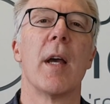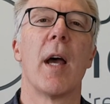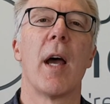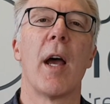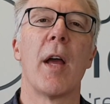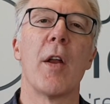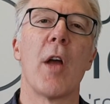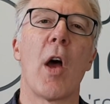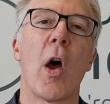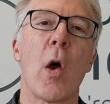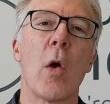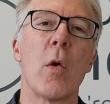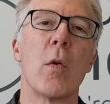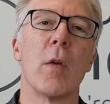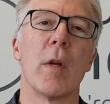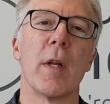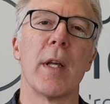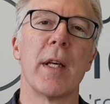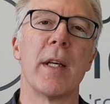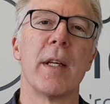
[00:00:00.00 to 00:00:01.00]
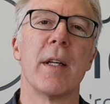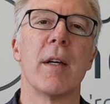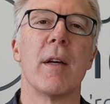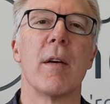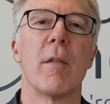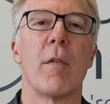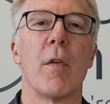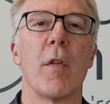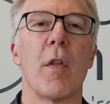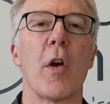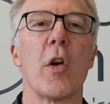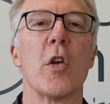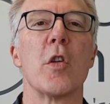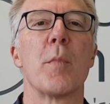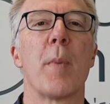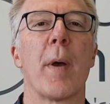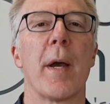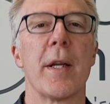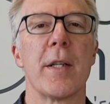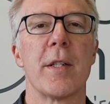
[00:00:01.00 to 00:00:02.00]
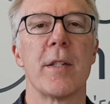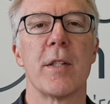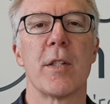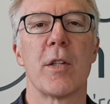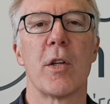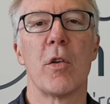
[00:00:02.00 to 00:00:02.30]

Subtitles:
and only for those patients